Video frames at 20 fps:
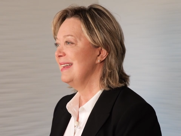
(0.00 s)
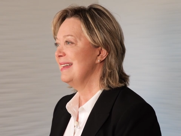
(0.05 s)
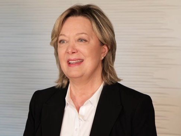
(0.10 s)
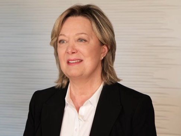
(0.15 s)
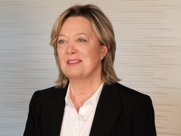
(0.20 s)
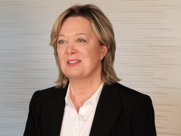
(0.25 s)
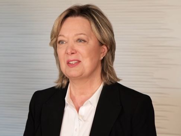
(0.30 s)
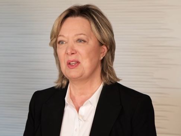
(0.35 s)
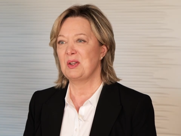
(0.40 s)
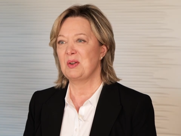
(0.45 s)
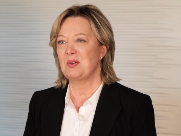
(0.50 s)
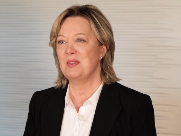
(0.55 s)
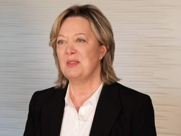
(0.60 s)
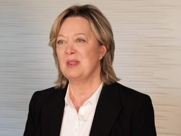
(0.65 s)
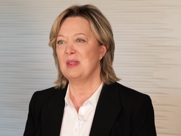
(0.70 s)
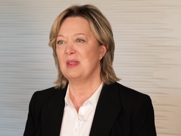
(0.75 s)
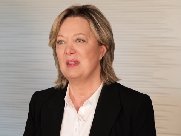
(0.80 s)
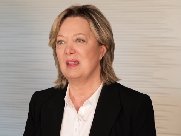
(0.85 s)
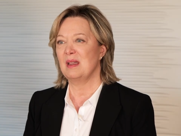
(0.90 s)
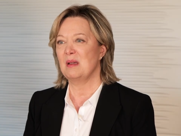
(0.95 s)
and so
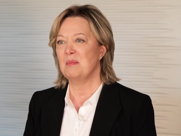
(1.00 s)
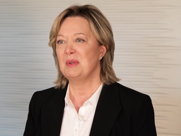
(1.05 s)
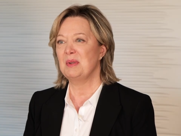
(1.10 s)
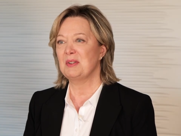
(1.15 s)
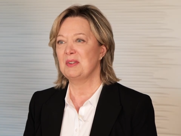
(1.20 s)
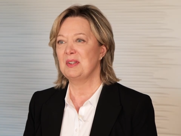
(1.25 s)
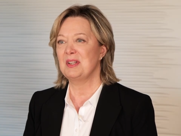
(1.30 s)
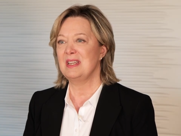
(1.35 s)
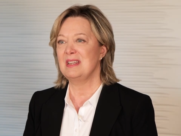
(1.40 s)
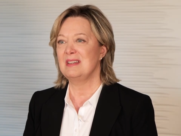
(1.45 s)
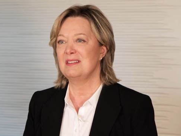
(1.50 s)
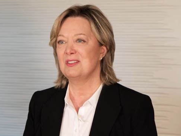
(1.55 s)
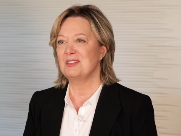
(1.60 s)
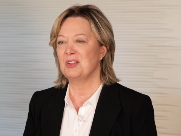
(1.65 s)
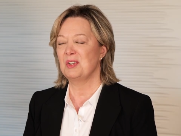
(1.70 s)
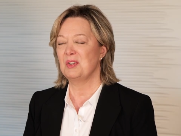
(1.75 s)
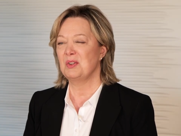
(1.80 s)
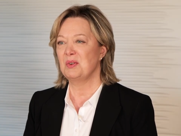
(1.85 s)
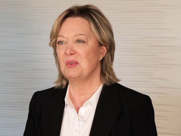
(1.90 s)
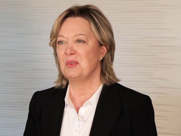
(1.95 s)
the ability
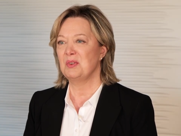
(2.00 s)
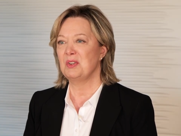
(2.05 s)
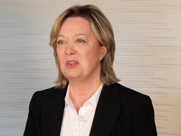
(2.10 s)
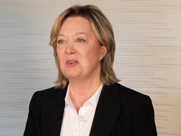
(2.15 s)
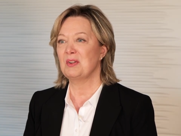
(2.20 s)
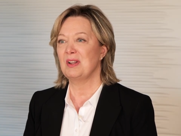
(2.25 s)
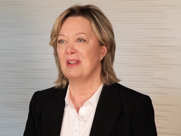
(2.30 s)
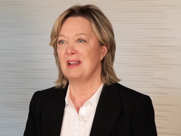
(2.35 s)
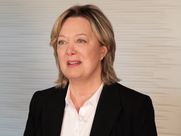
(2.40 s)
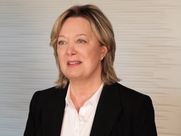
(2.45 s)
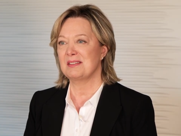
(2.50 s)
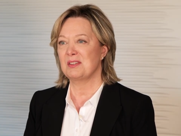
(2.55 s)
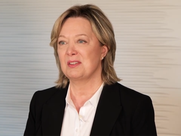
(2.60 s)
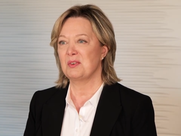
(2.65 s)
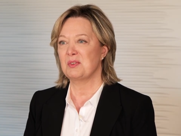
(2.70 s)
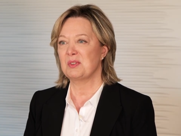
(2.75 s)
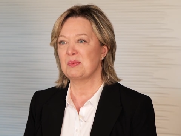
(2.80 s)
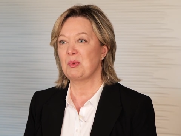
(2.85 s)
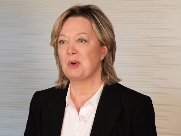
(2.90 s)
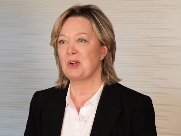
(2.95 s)
to utilize
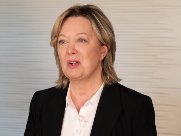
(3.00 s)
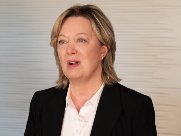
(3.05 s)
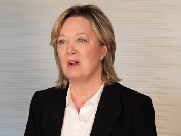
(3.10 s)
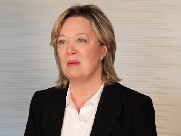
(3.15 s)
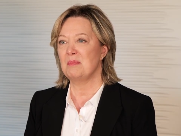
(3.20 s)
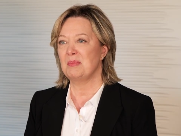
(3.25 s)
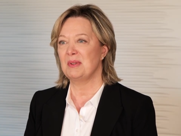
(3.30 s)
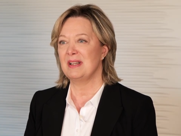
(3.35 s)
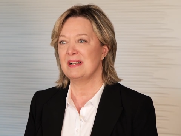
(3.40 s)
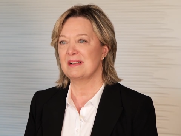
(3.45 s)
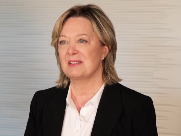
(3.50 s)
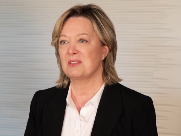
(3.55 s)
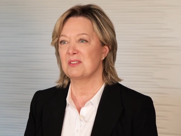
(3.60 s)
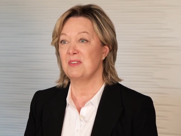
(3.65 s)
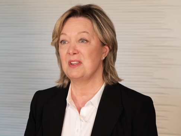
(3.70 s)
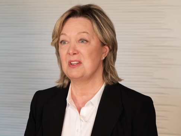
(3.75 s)
those more complex